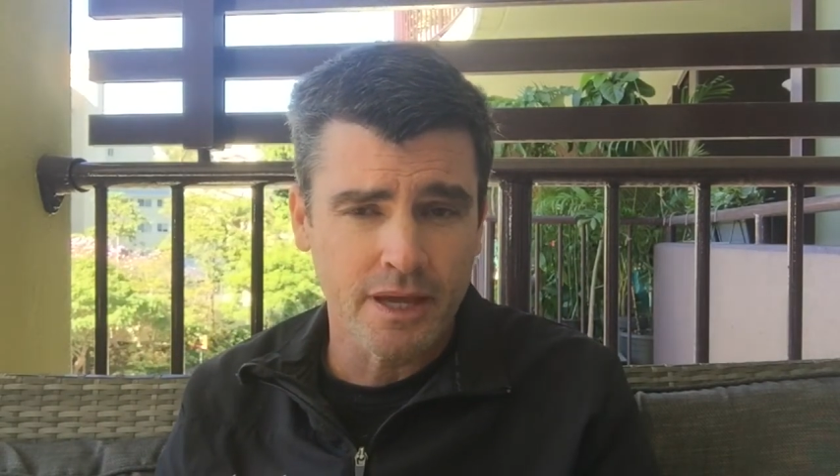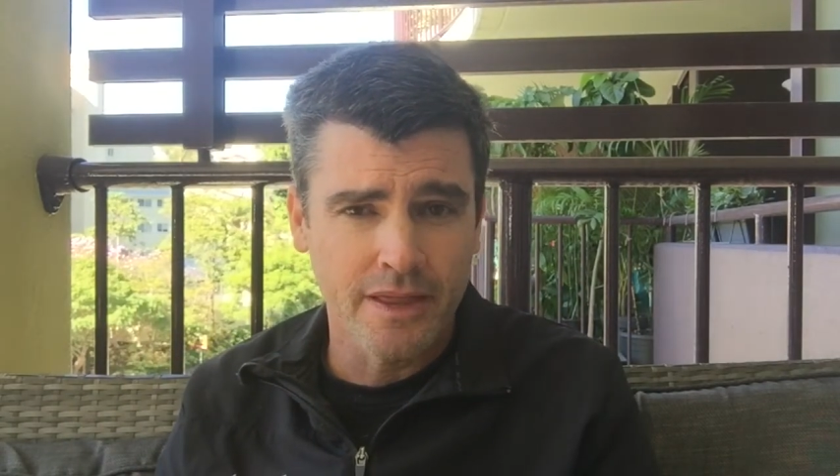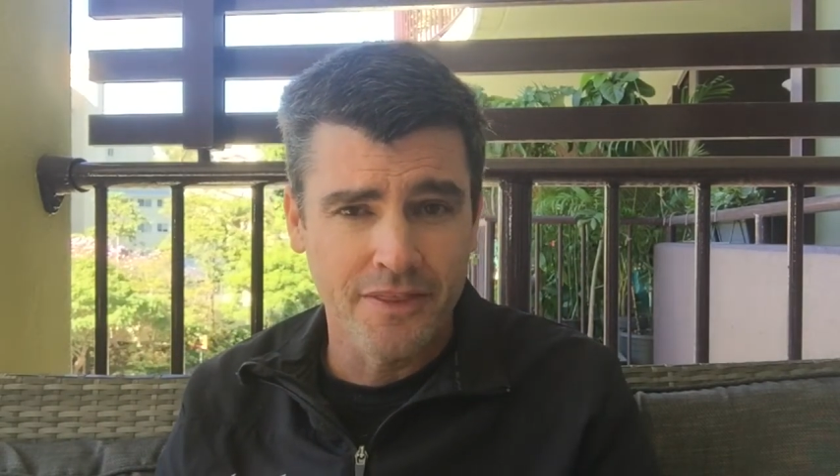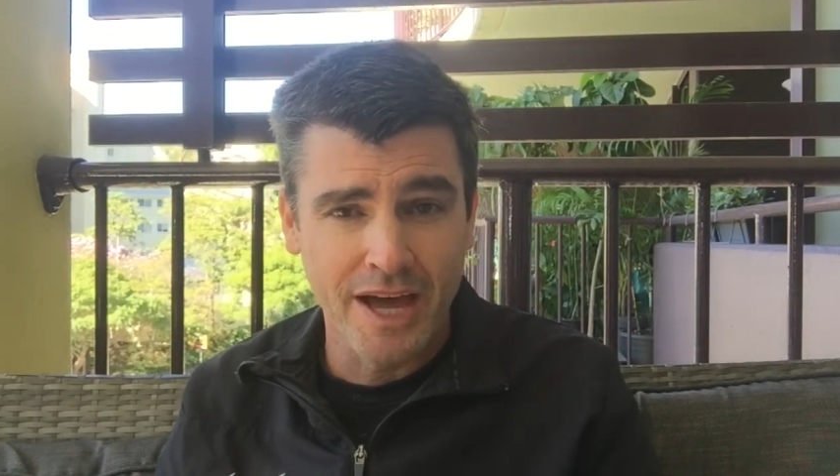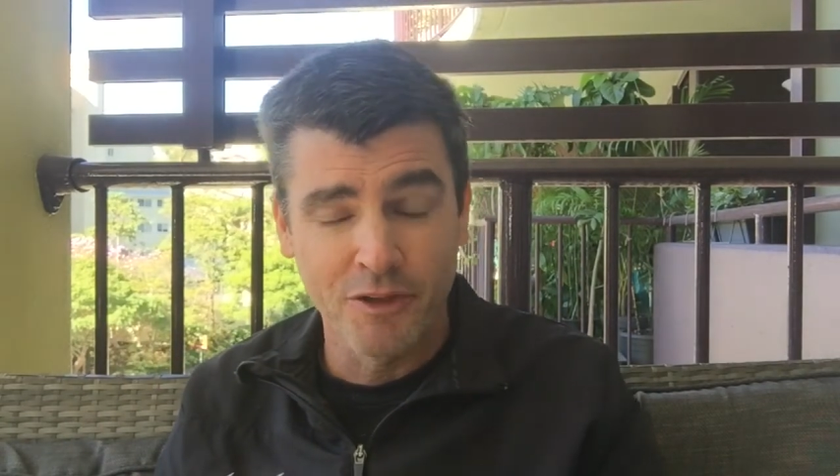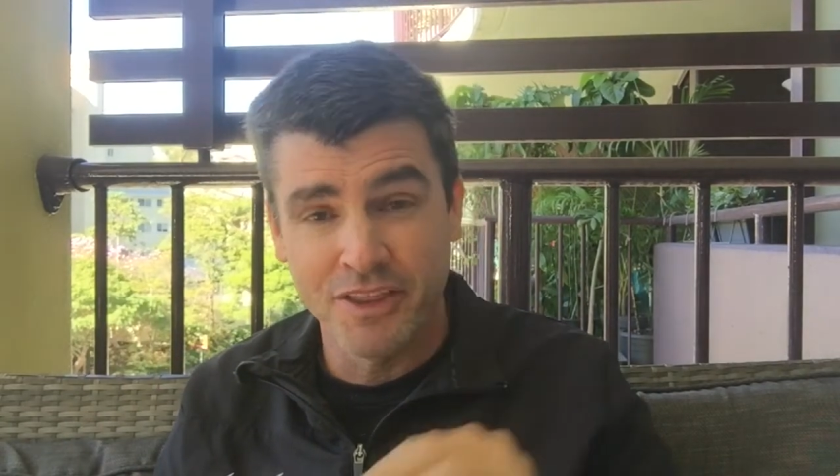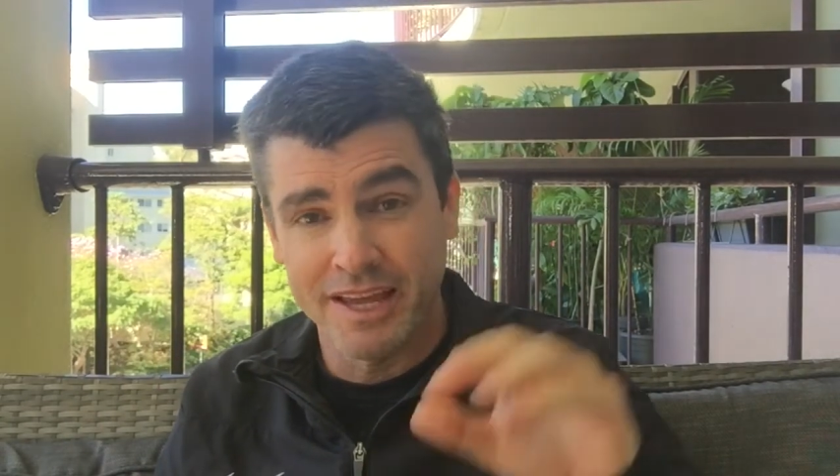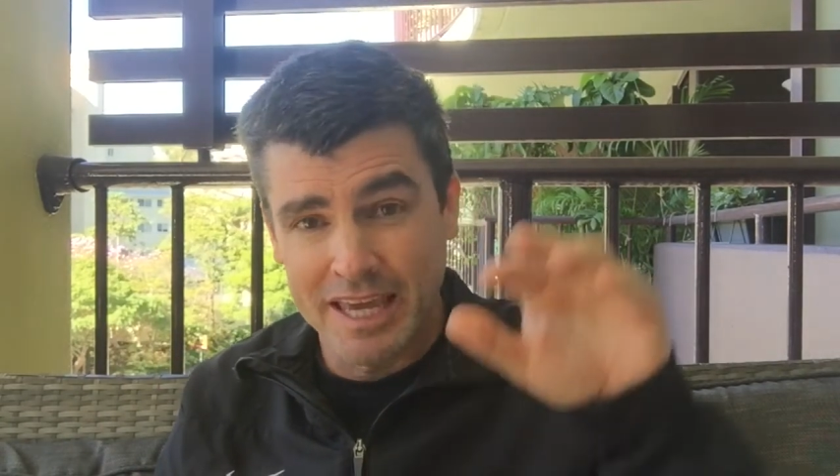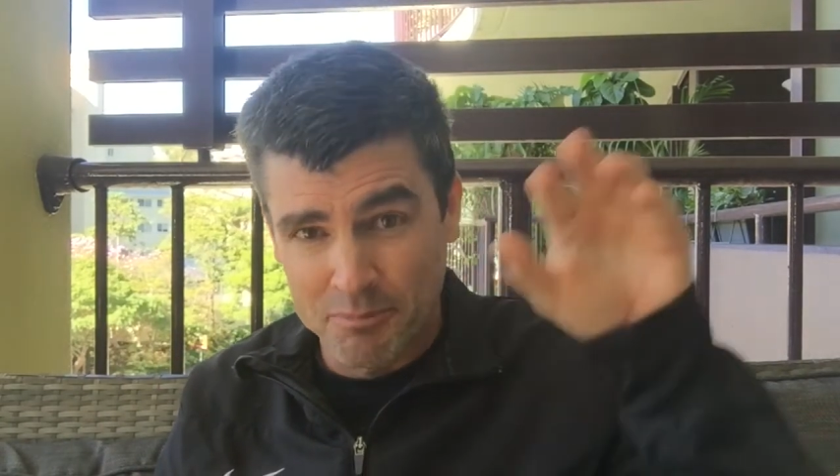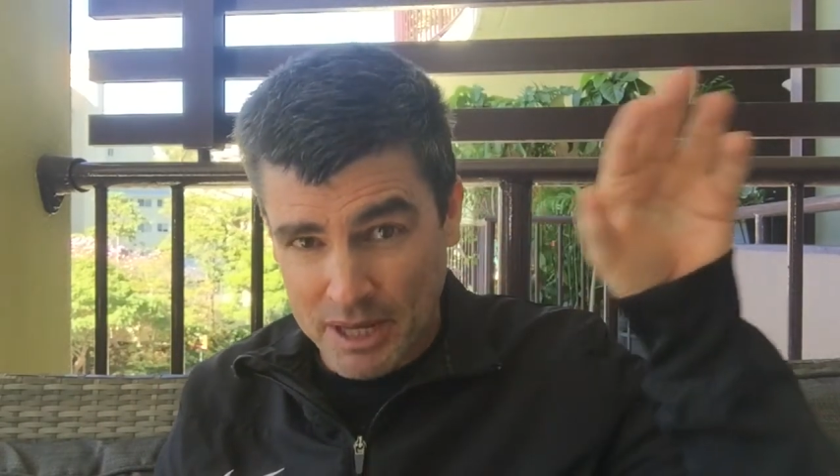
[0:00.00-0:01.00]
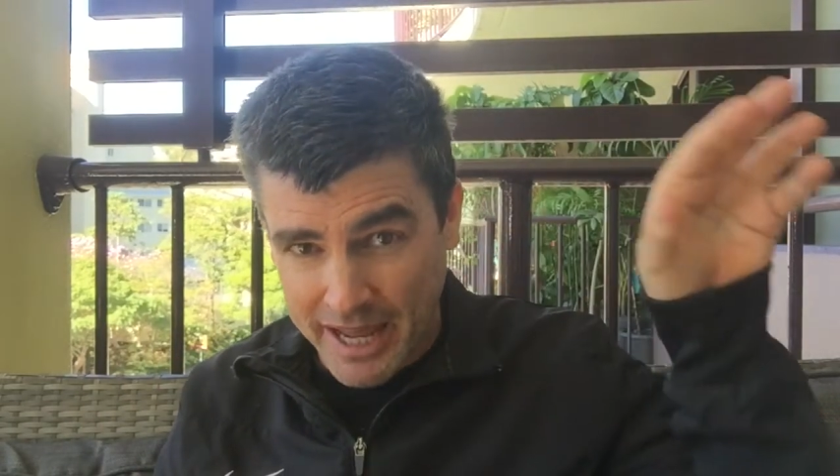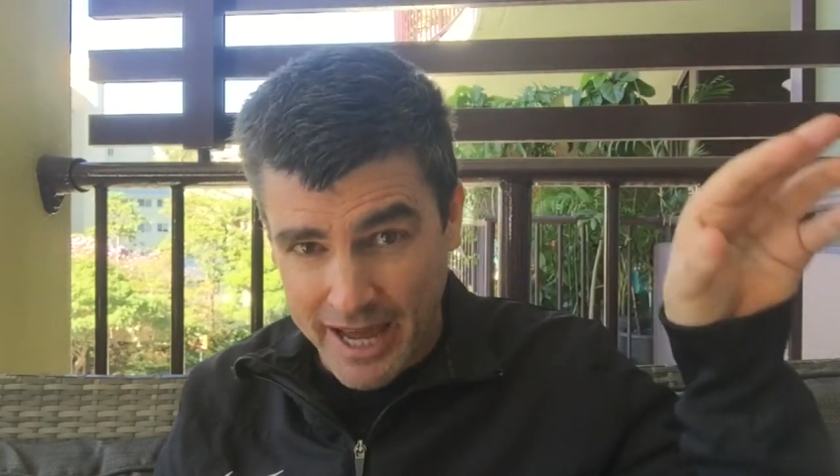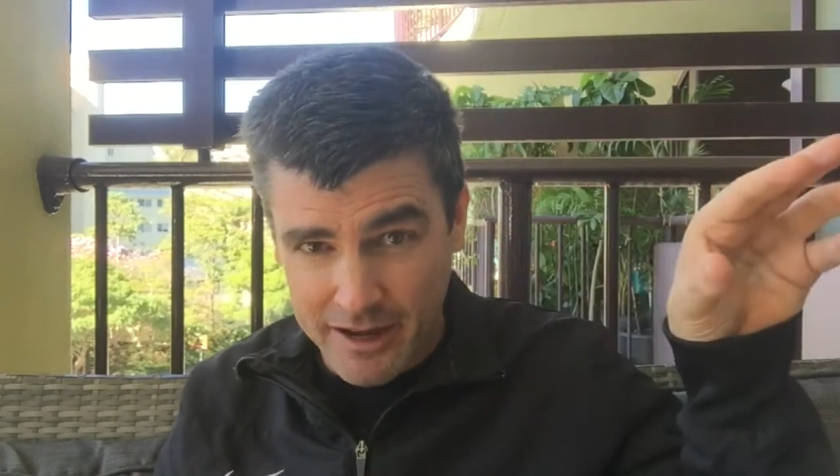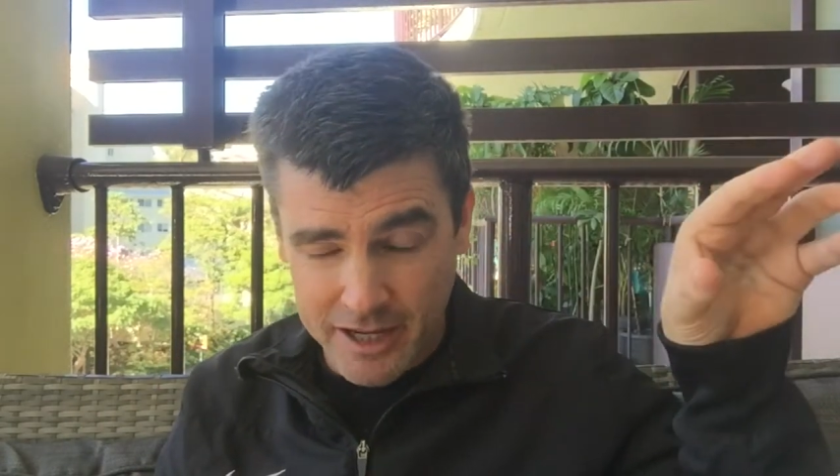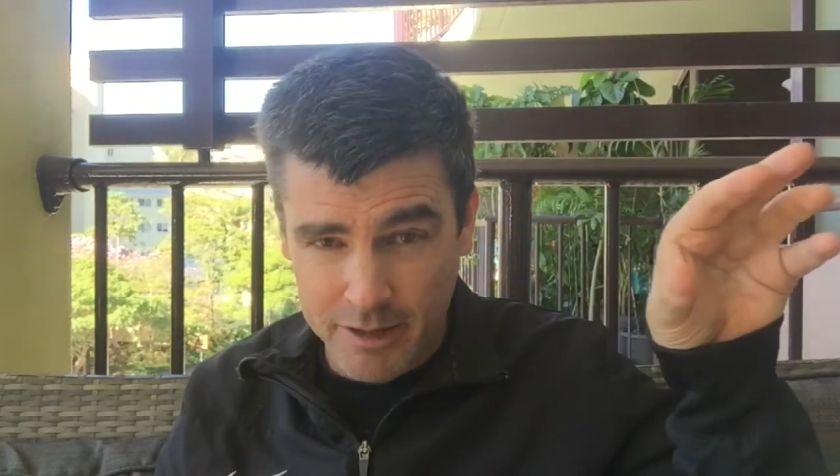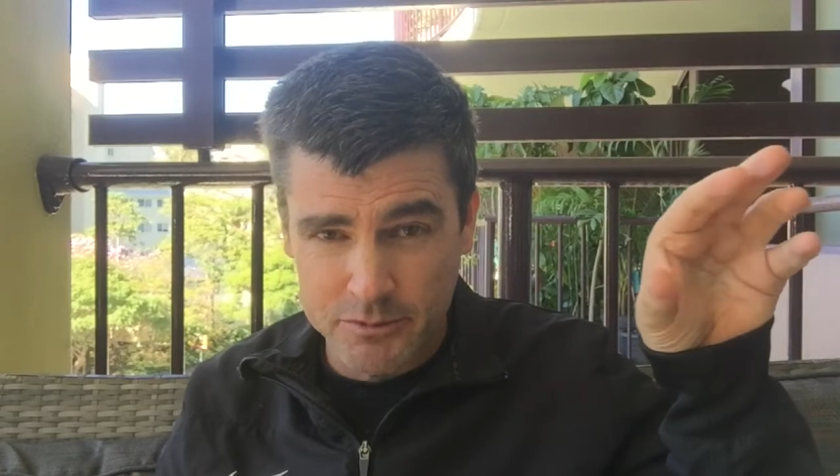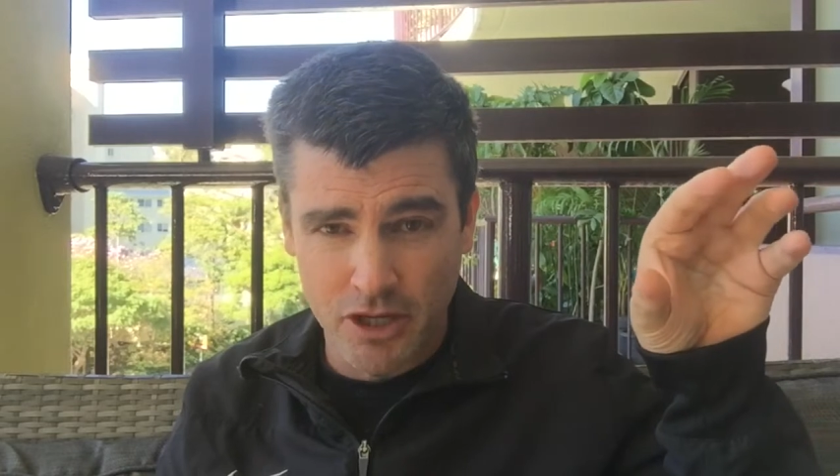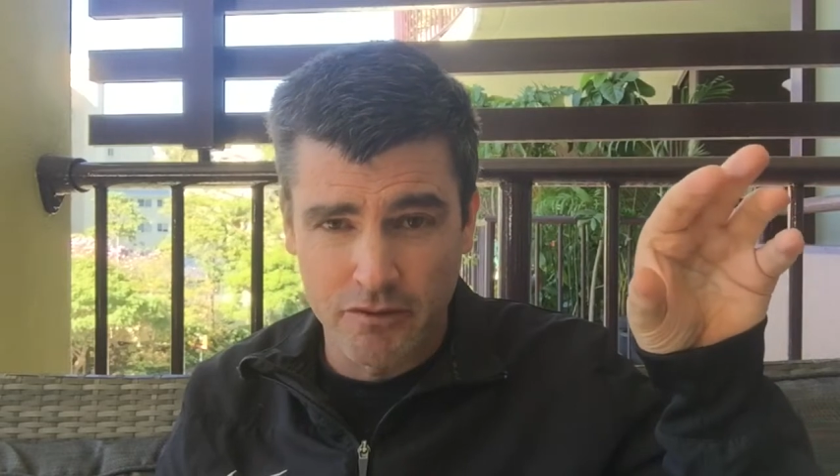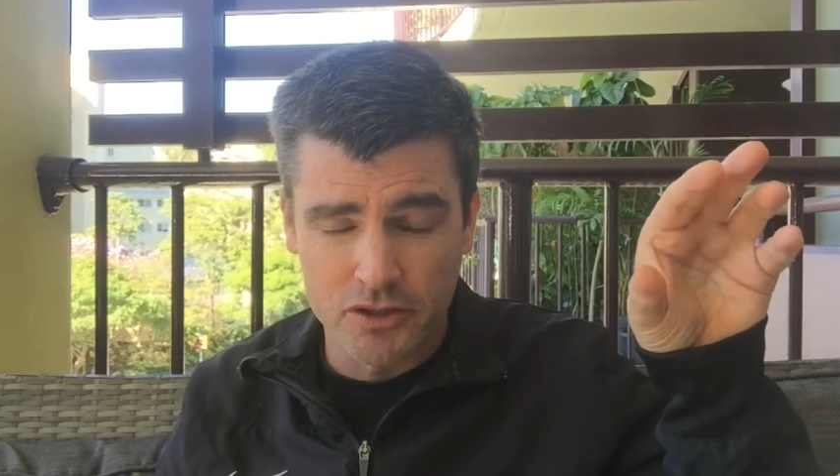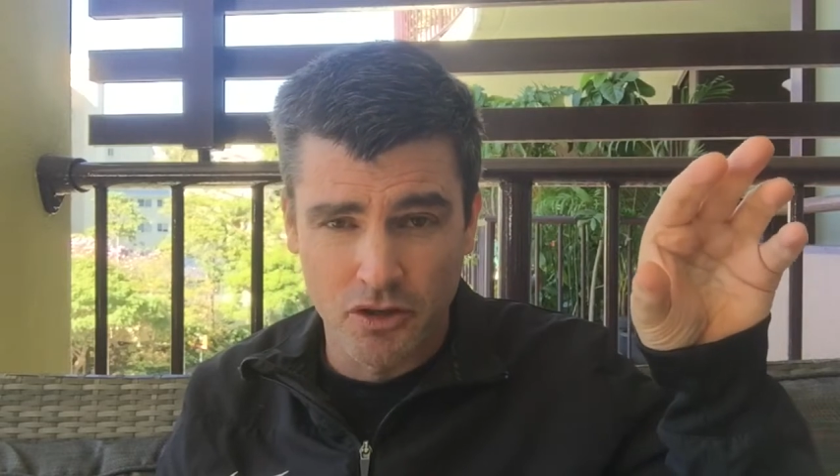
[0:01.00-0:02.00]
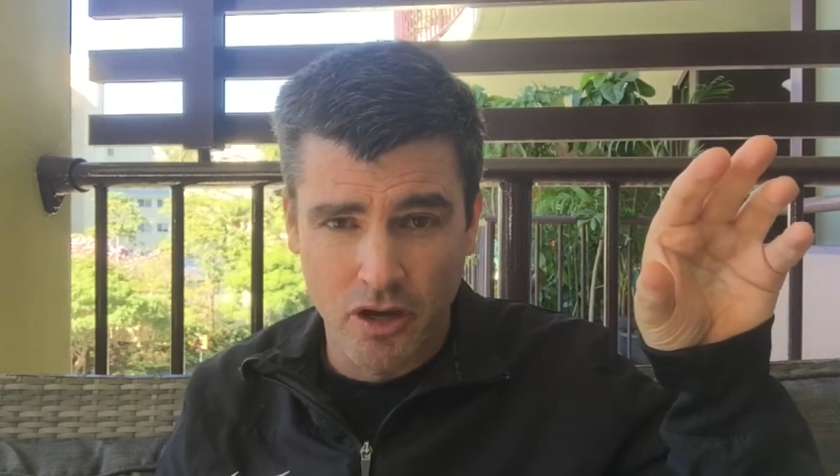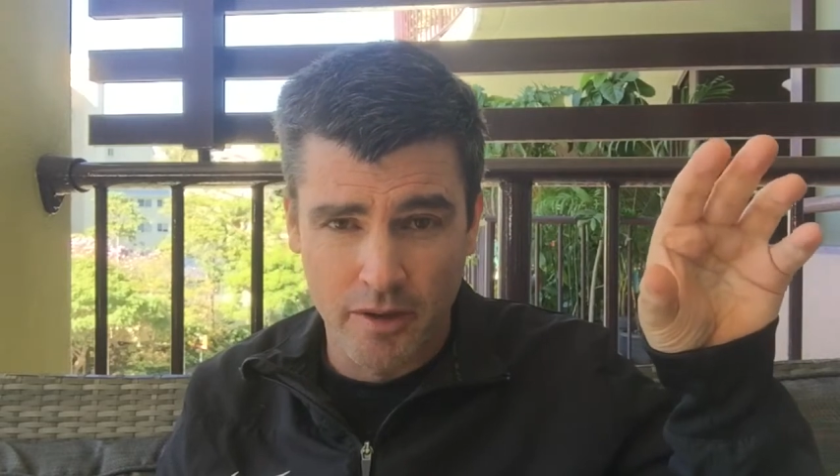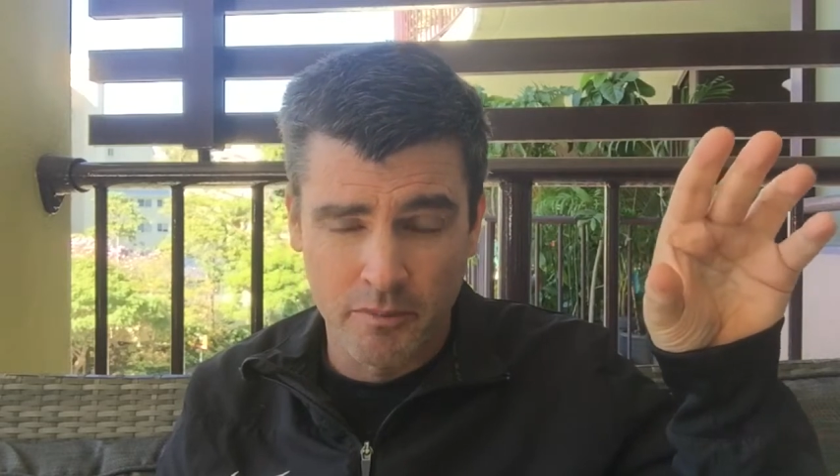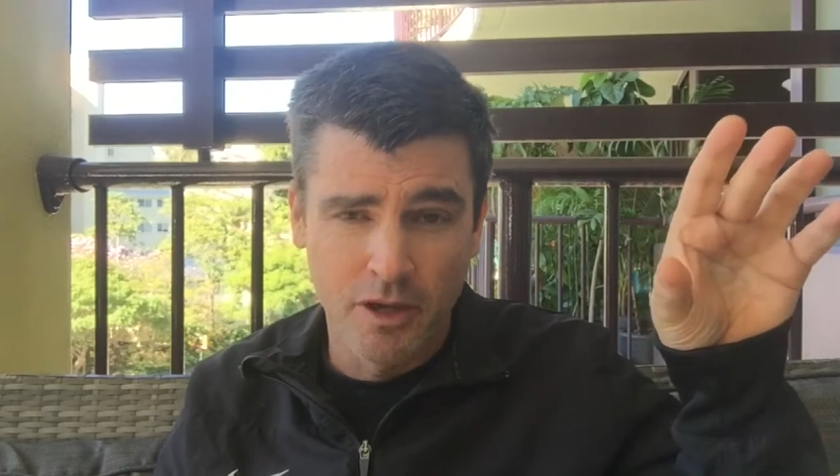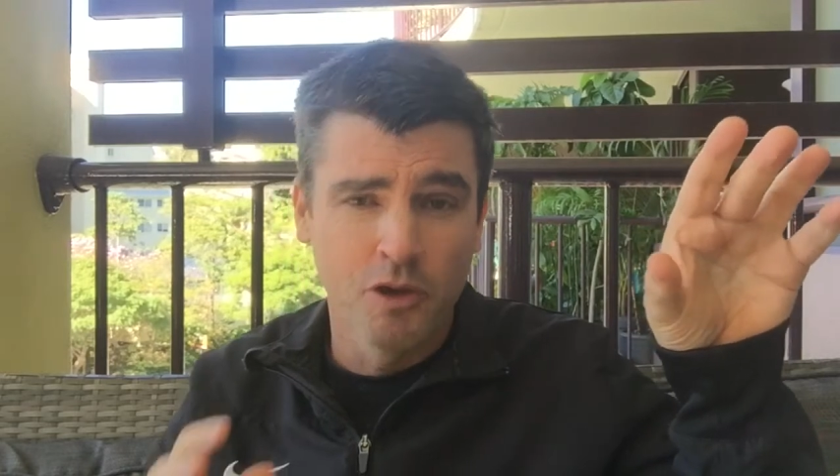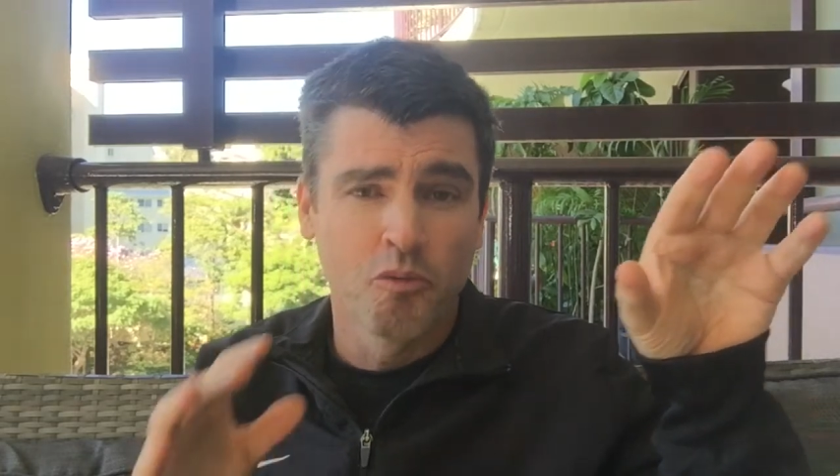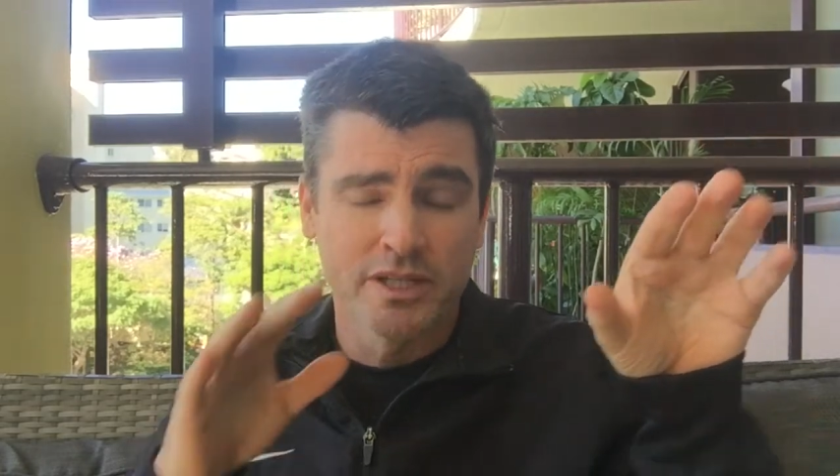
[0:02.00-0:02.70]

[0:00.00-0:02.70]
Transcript: they'll then get better outcomes over time,